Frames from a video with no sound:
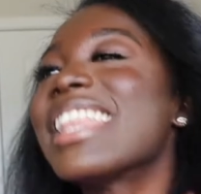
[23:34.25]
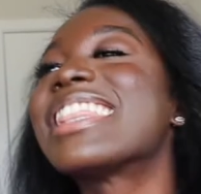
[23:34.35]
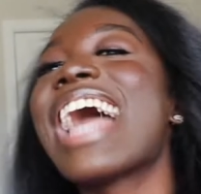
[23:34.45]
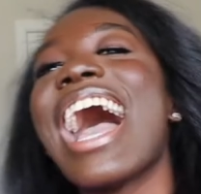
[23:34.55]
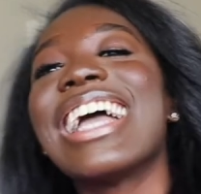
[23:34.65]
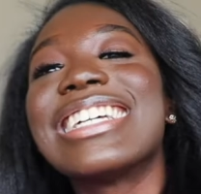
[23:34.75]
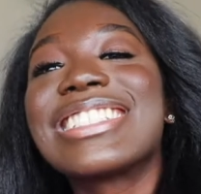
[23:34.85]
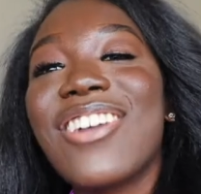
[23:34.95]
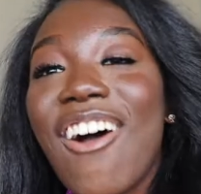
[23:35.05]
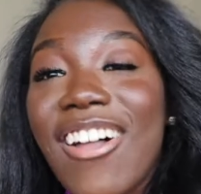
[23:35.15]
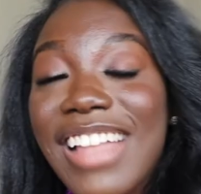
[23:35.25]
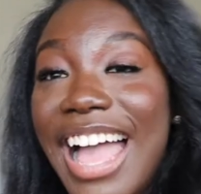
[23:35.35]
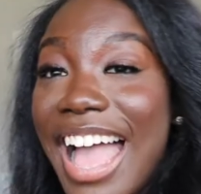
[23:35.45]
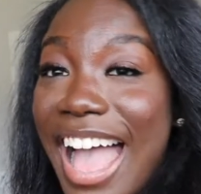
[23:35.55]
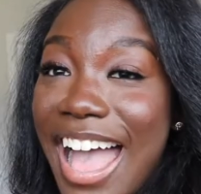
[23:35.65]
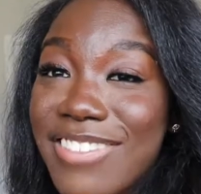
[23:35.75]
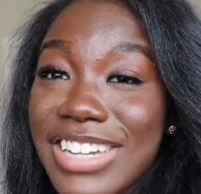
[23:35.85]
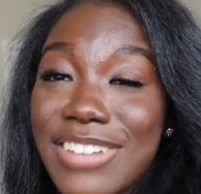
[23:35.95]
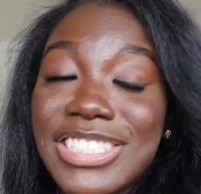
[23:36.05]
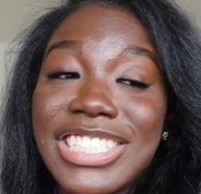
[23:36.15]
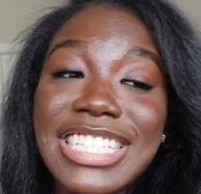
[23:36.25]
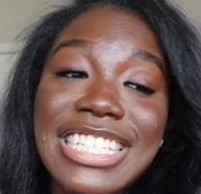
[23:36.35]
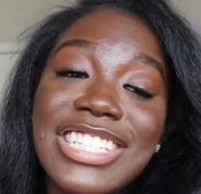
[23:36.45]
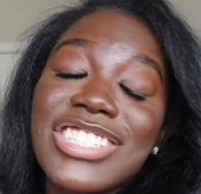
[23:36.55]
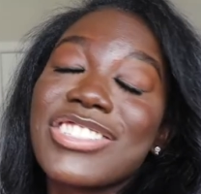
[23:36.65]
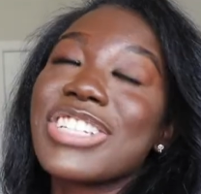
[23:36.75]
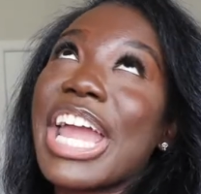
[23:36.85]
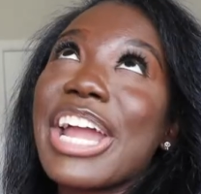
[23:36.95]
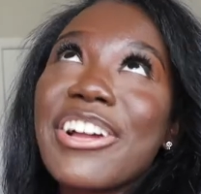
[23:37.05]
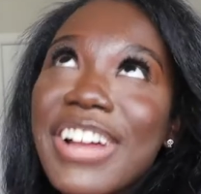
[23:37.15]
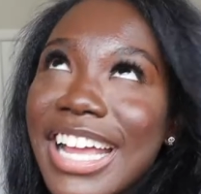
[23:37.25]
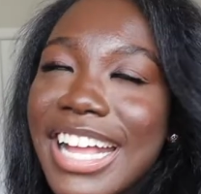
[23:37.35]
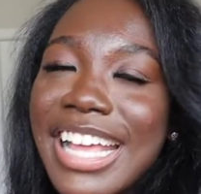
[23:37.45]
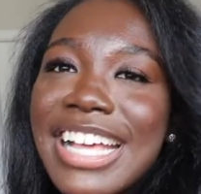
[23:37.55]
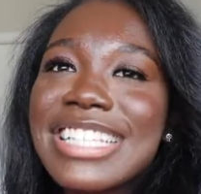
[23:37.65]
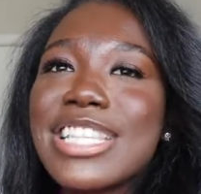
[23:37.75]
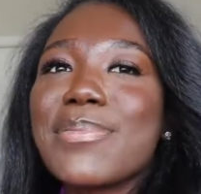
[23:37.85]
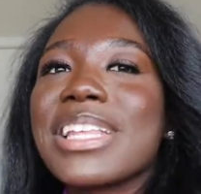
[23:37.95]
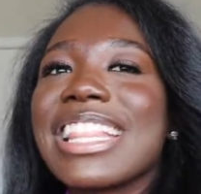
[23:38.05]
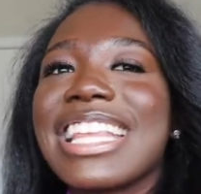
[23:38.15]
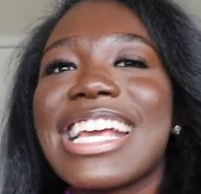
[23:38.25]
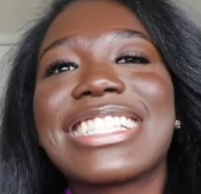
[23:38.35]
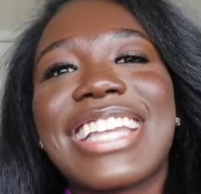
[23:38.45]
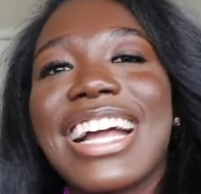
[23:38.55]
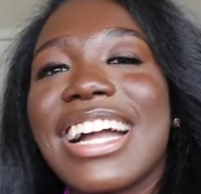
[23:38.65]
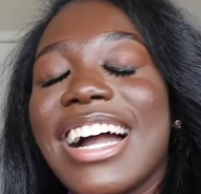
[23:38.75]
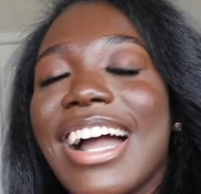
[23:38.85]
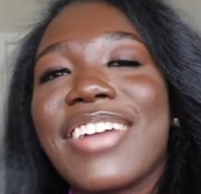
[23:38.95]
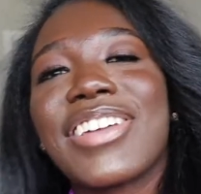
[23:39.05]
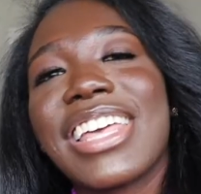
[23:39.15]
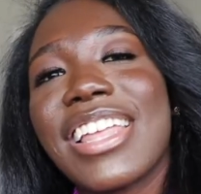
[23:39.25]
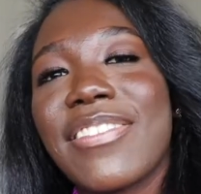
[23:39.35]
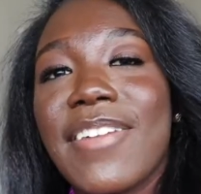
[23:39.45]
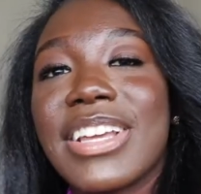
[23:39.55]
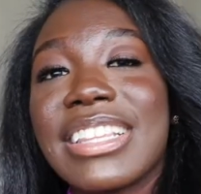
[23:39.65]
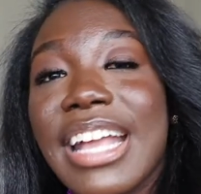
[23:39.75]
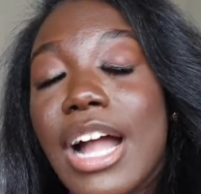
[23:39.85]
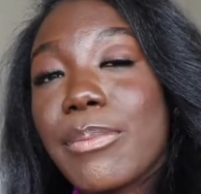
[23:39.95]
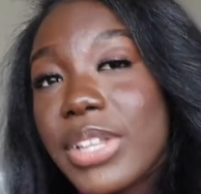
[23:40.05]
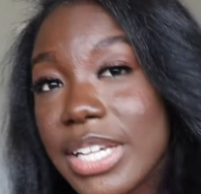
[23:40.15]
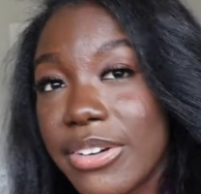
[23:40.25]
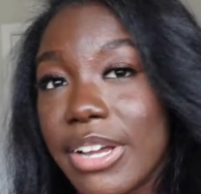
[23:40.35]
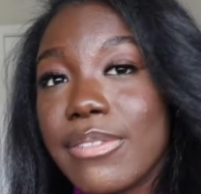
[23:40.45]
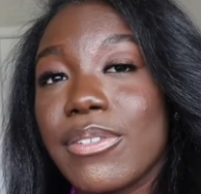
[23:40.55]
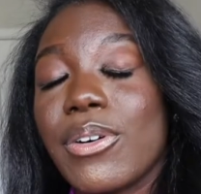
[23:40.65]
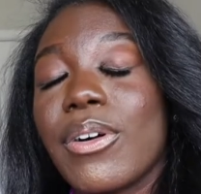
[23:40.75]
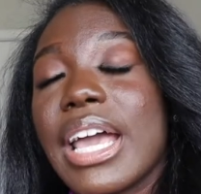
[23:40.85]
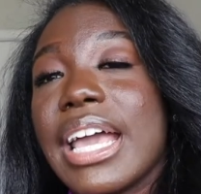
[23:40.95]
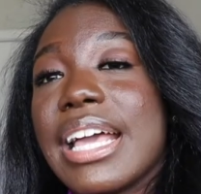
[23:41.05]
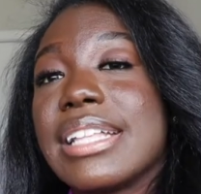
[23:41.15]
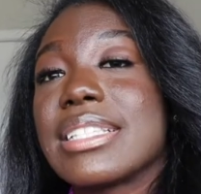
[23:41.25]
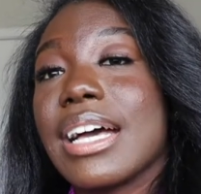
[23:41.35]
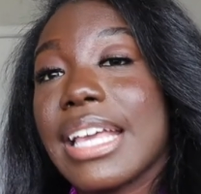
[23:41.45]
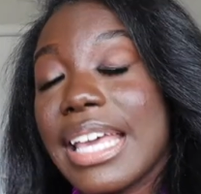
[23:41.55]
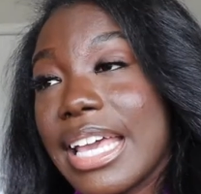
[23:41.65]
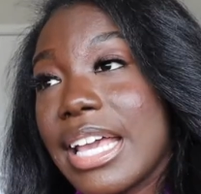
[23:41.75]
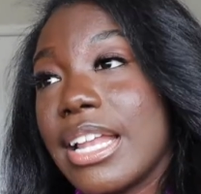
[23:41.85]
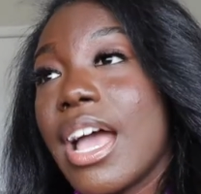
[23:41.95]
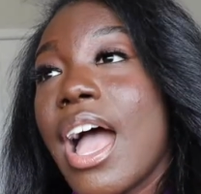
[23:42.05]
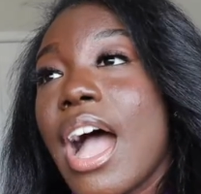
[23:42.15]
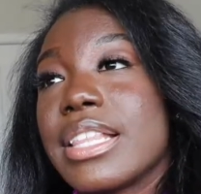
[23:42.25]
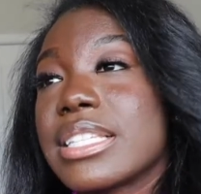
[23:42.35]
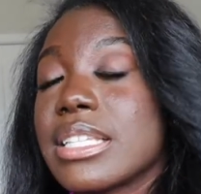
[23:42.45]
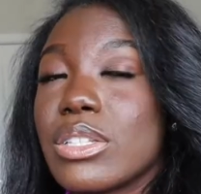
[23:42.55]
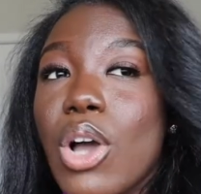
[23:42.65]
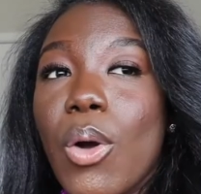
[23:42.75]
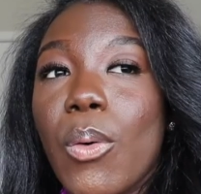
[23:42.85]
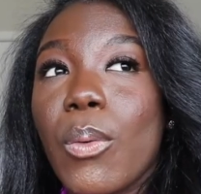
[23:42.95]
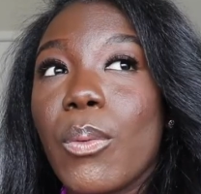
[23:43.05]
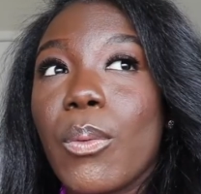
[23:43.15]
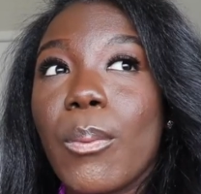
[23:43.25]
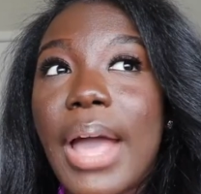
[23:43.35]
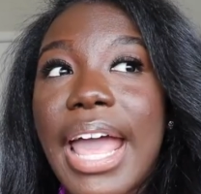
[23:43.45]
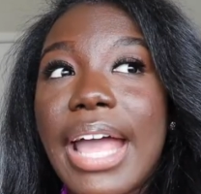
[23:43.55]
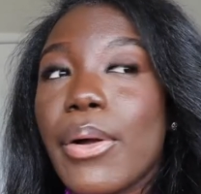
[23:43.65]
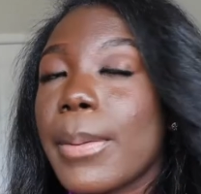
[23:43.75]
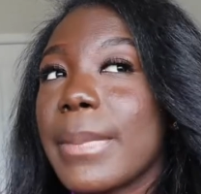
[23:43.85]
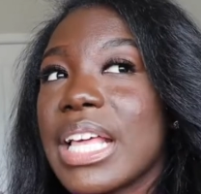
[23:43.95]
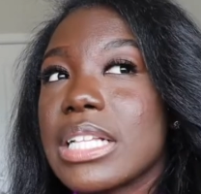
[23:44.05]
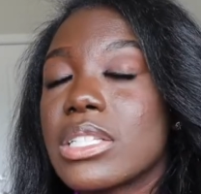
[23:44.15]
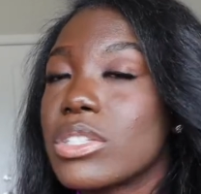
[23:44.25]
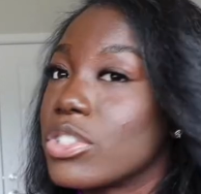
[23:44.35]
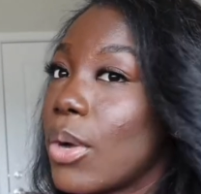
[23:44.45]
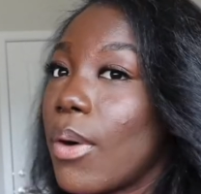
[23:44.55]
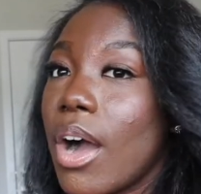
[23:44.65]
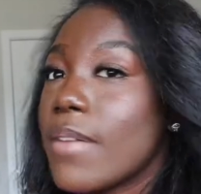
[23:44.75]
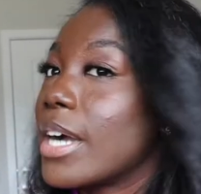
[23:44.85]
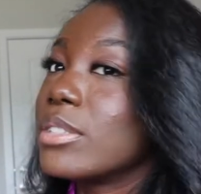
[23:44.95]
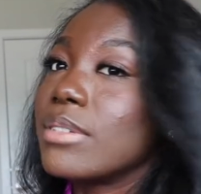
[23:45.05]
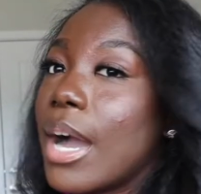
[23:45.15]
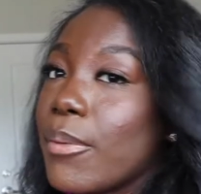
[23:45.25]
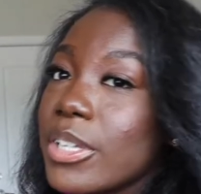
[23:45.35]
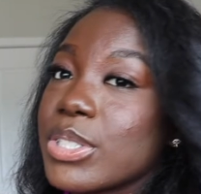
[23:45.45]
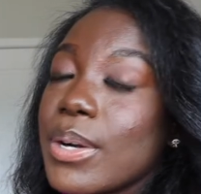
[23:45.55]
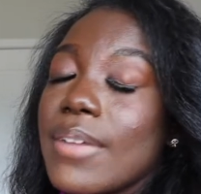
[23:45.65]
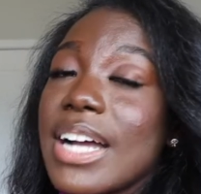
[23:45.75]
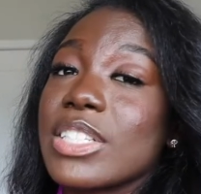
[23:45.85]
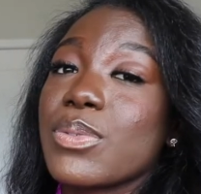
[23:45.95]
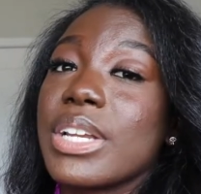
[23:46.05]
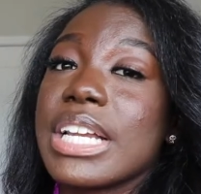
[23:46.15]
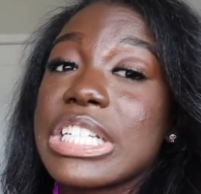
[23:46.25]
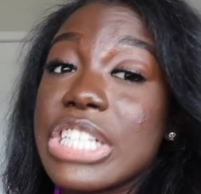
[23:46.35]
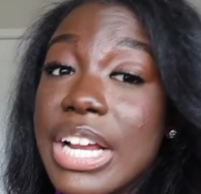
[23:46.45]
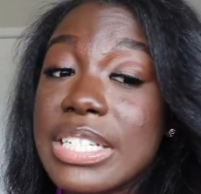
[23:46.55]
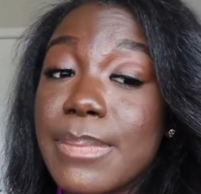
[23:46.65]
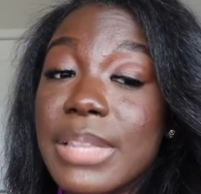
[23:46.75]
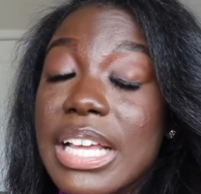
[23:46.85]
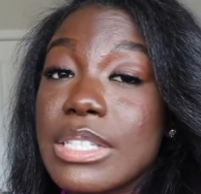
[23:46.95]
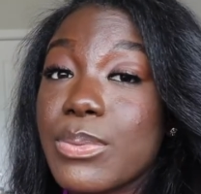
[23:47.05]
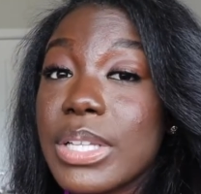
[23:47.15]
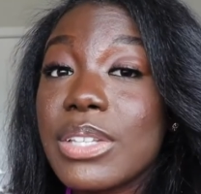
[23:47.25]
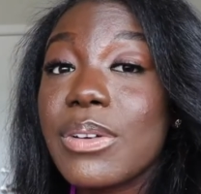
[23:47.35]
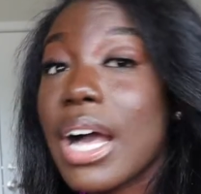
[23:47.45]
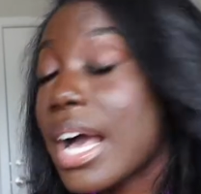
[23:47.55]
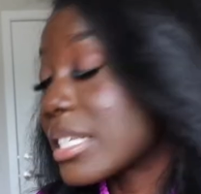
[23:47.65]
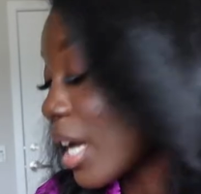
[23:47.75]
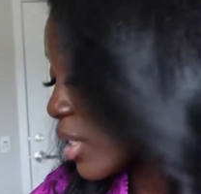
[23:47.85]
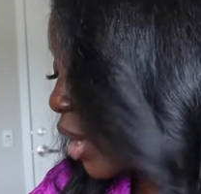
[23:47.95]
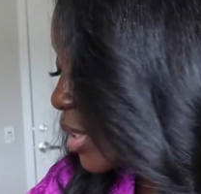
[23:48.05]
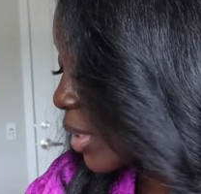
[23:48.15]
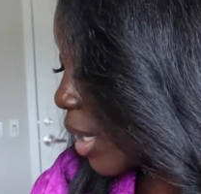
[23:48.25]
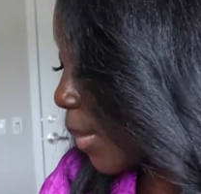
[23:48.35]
that is all I have and I was just sharing some of the things that I got. I really love everything. I'm really grateful and again, this is no way or means to show off. I do not want to show off. I just wanted to share some things with you guys. I talked a lot